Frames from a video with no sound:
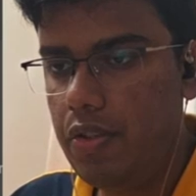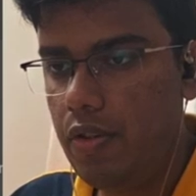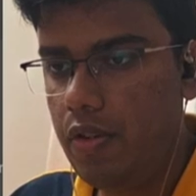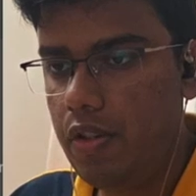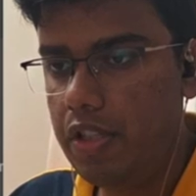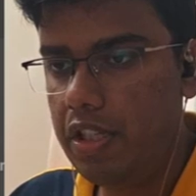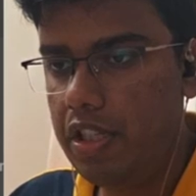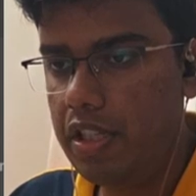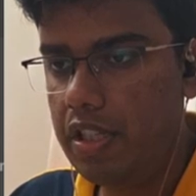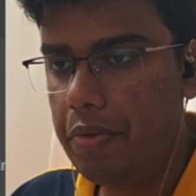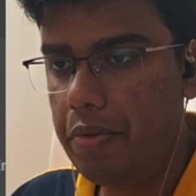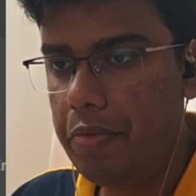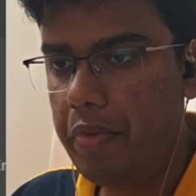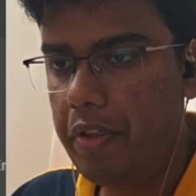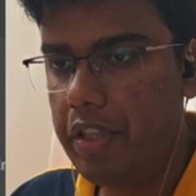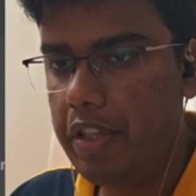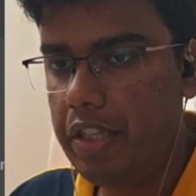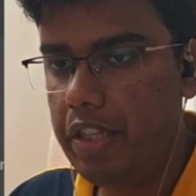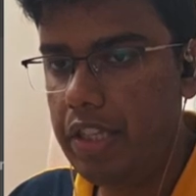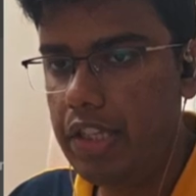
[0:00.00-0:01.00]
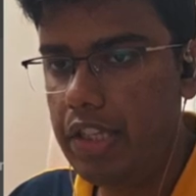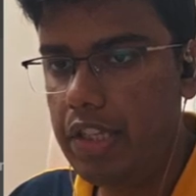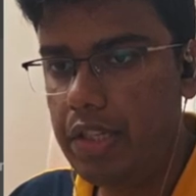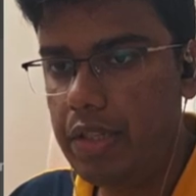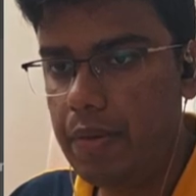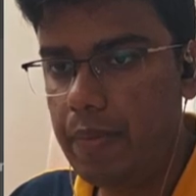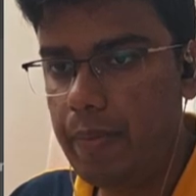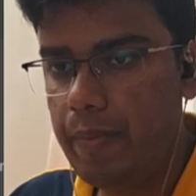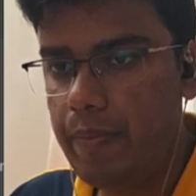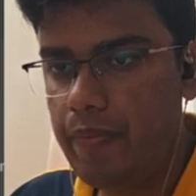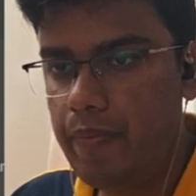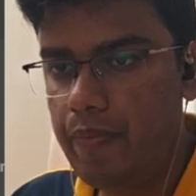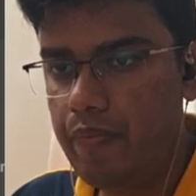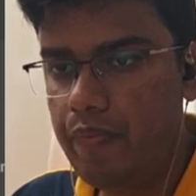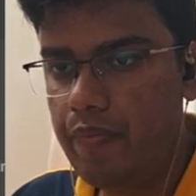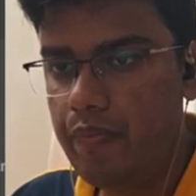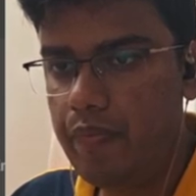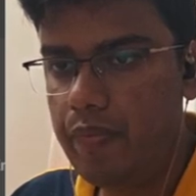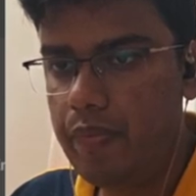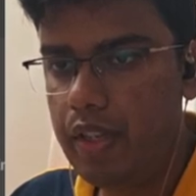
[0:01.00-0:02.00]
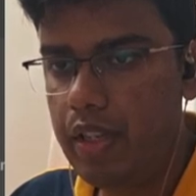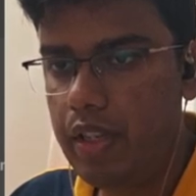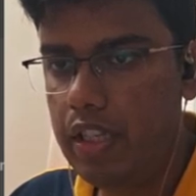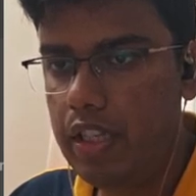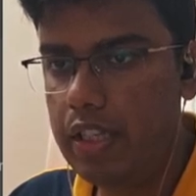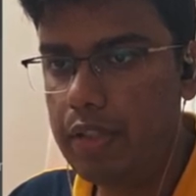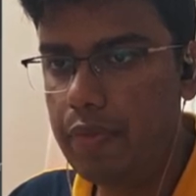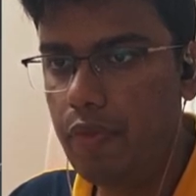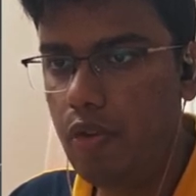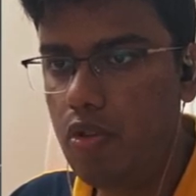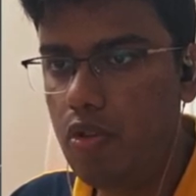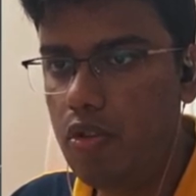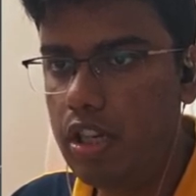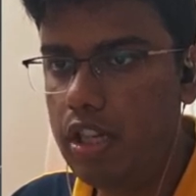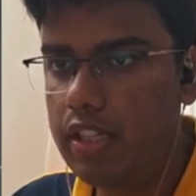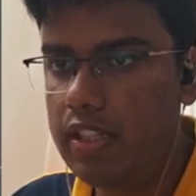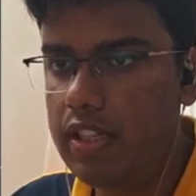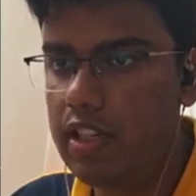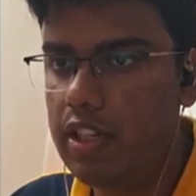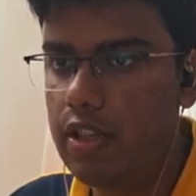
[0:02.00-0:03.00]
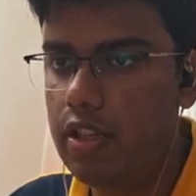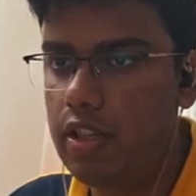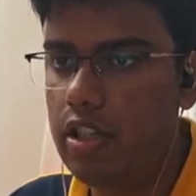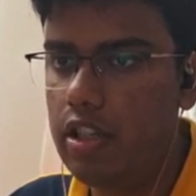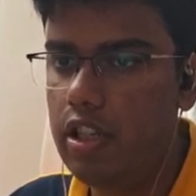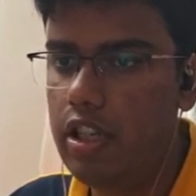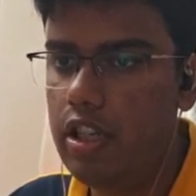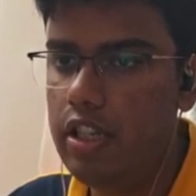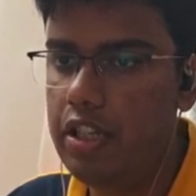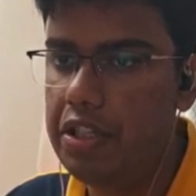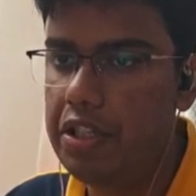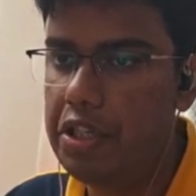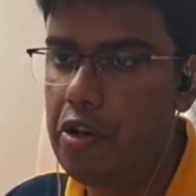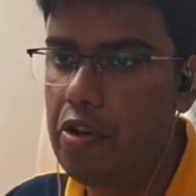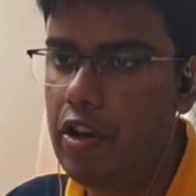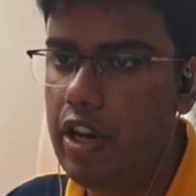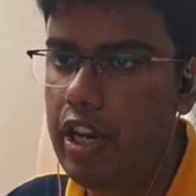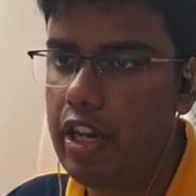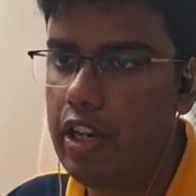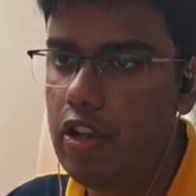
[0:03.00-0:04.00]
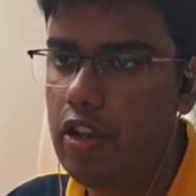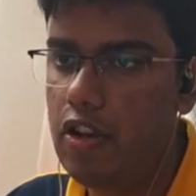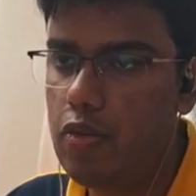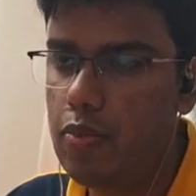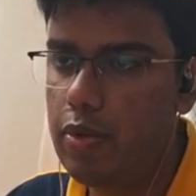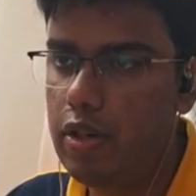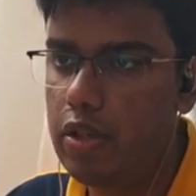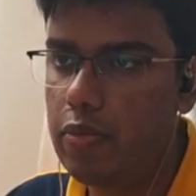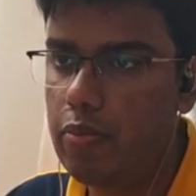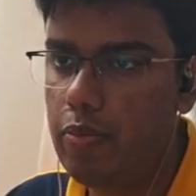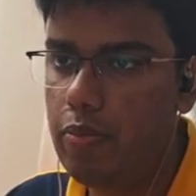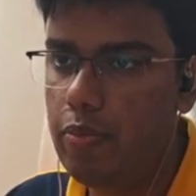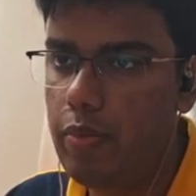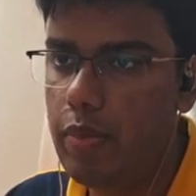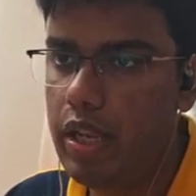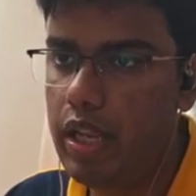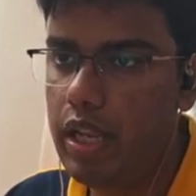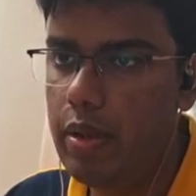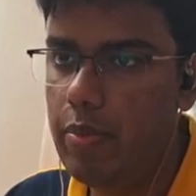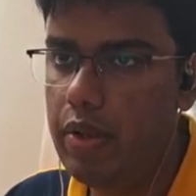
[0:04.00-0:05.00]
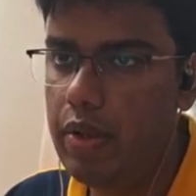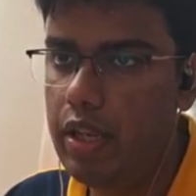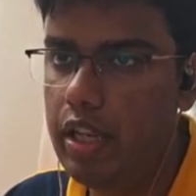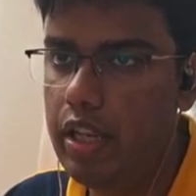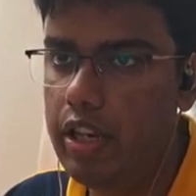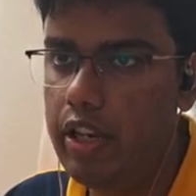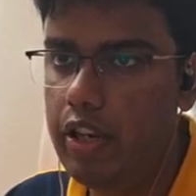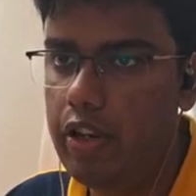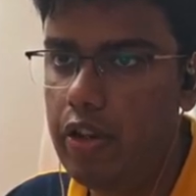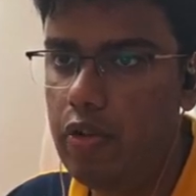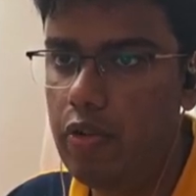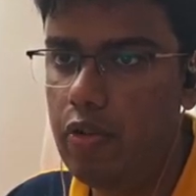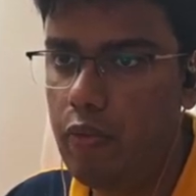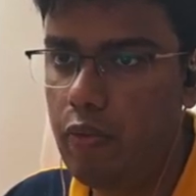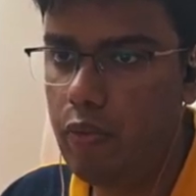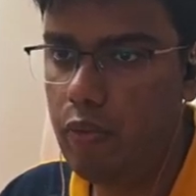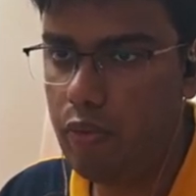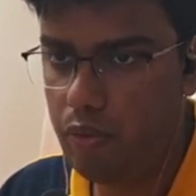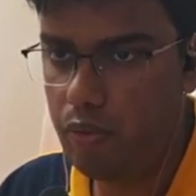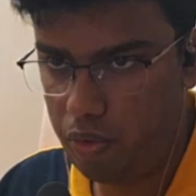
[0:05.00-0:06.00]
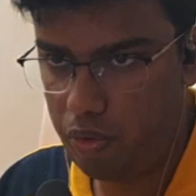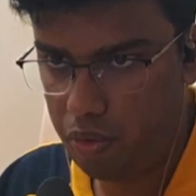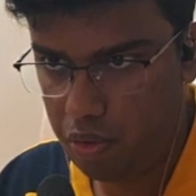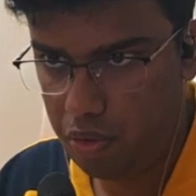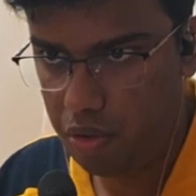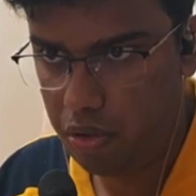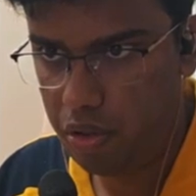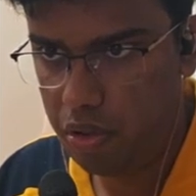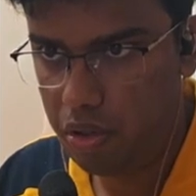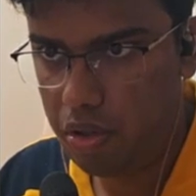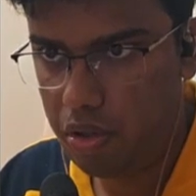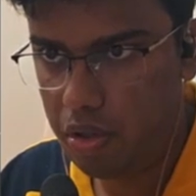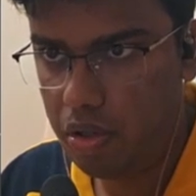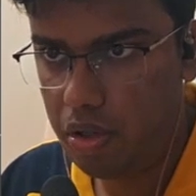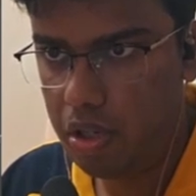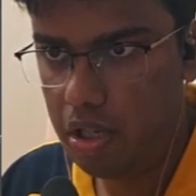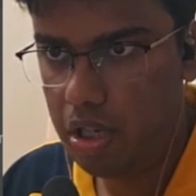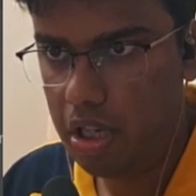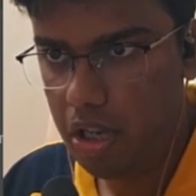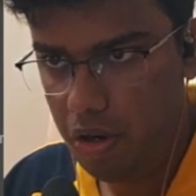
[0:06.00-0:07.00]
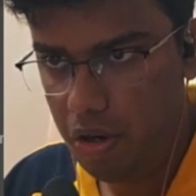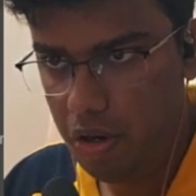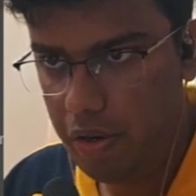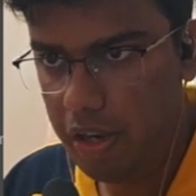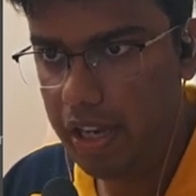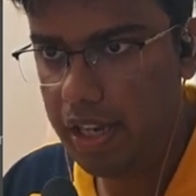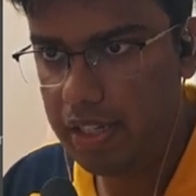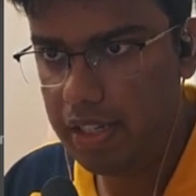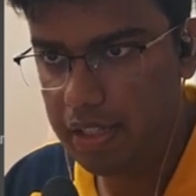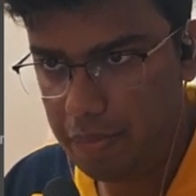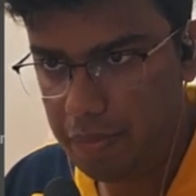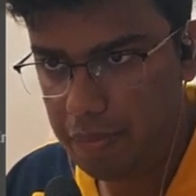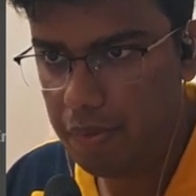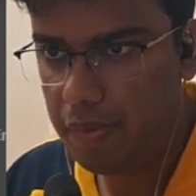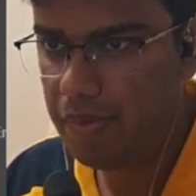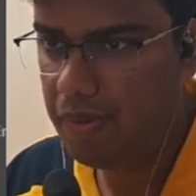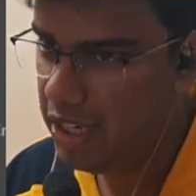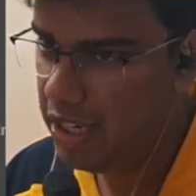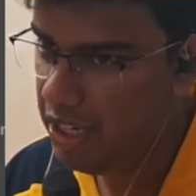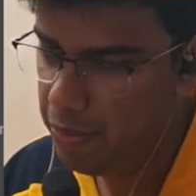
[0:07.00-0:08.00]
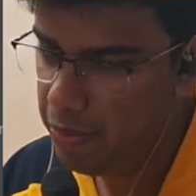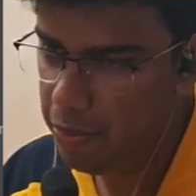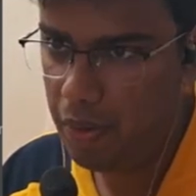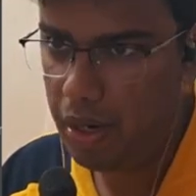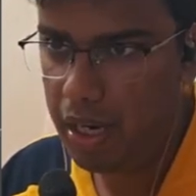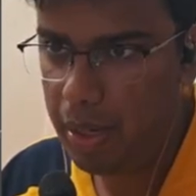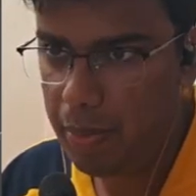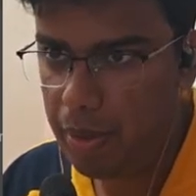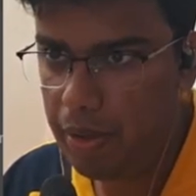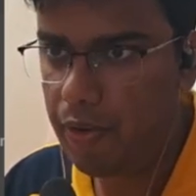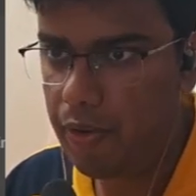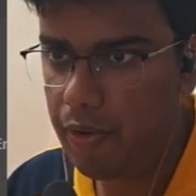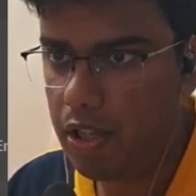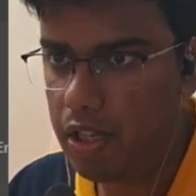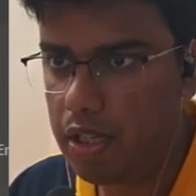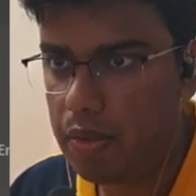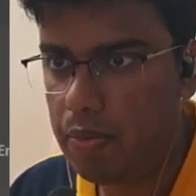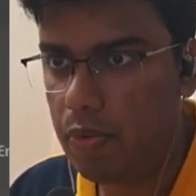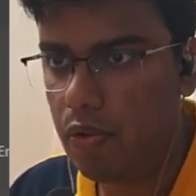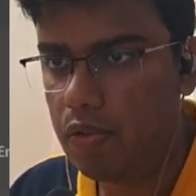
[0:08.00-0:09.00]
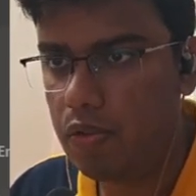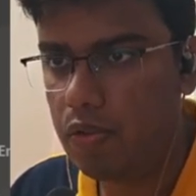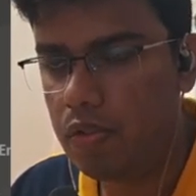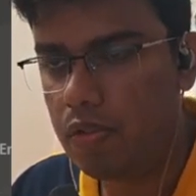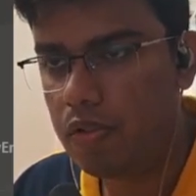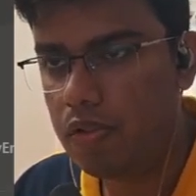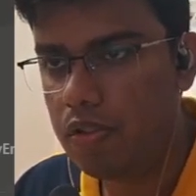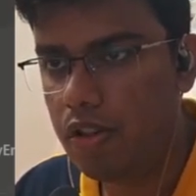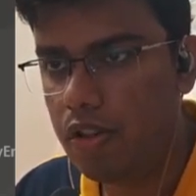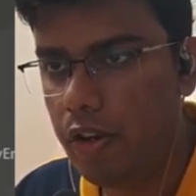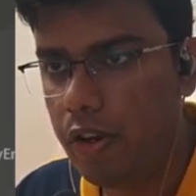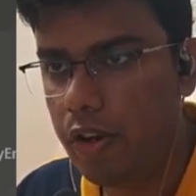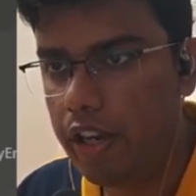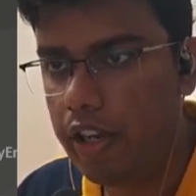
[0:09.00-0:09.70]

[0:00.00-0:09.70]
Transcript: just defend this. This fork isn't an issue right now, but maybe I need to. Okay, he's priming for this one. Okay.